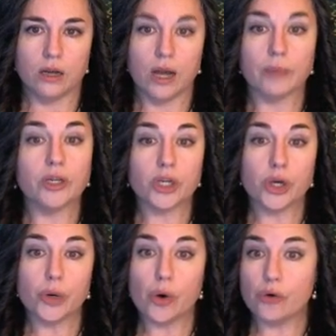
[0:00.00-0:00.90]
I'm going to
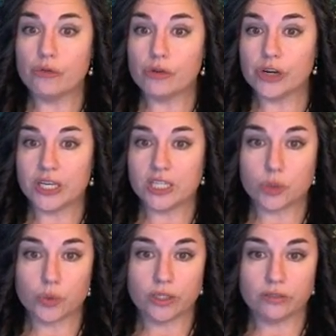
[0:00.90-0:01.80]
go over each
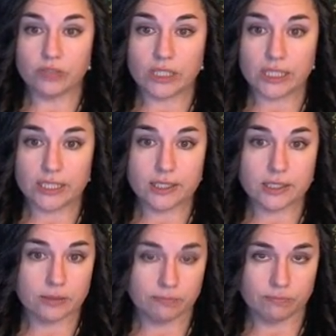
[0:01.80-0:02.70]
one of
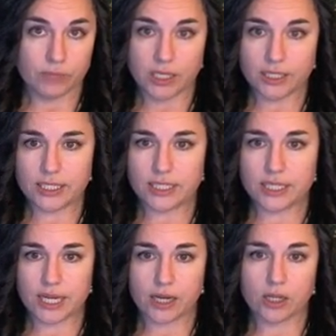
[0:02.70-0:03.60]
these in
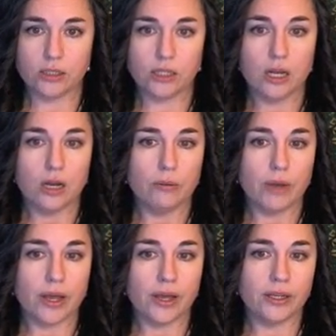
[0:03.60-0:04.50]
detail
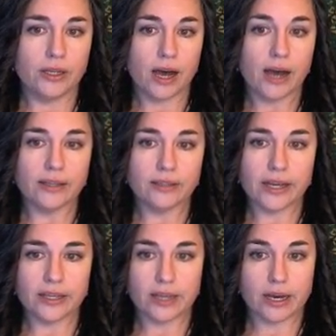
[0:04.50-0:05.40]
and
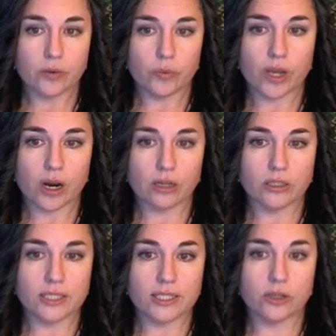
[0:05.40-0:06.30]
highlight that we are
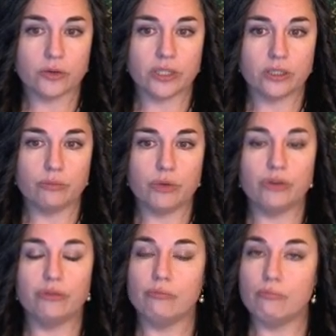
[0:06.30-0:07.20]
going to
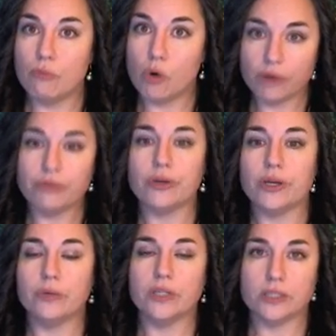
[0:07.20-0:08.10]
move more
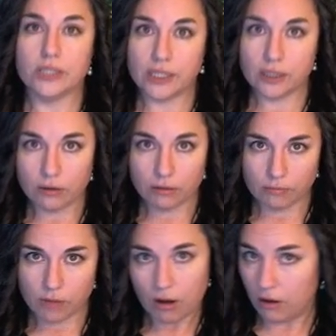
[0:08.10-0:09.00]
frequently,
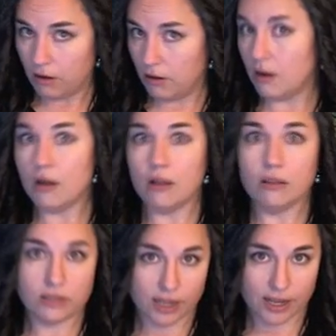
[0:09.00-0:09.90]
all
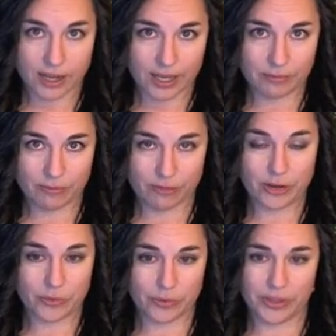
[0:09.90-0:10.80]
the time,
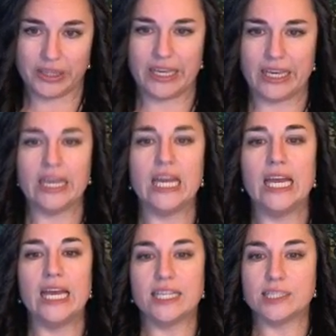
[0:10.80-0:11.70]
frequently,
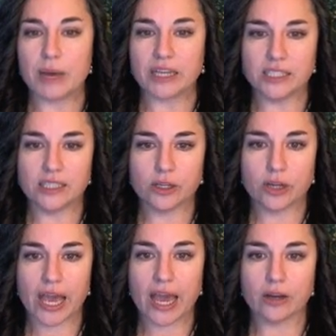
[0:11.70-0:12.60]
inspecting
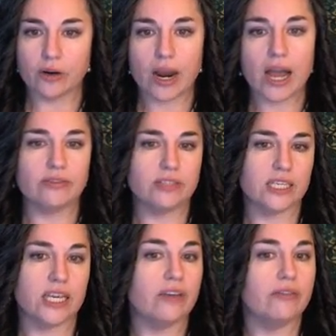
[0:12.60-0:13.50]
the graphs
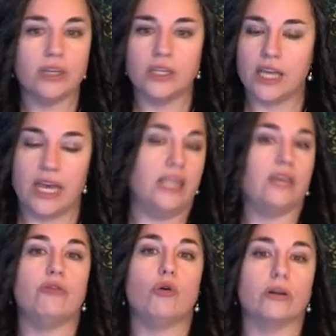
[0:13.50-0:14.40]
given any
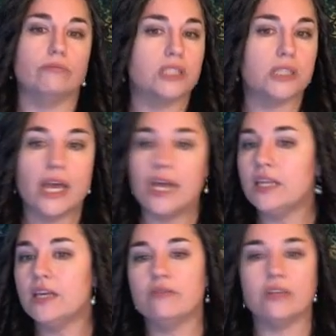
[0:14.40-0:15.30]
forms,
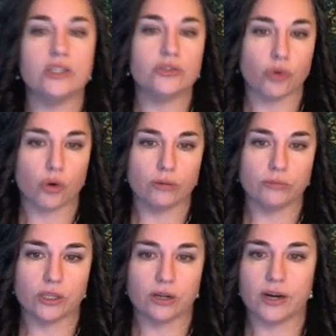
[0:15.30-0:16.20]
any of these
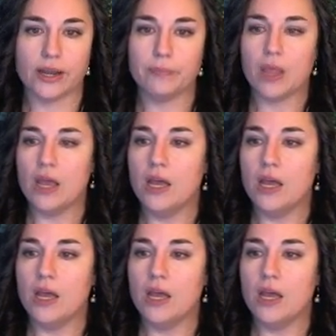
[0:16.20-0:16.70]
forms, all right?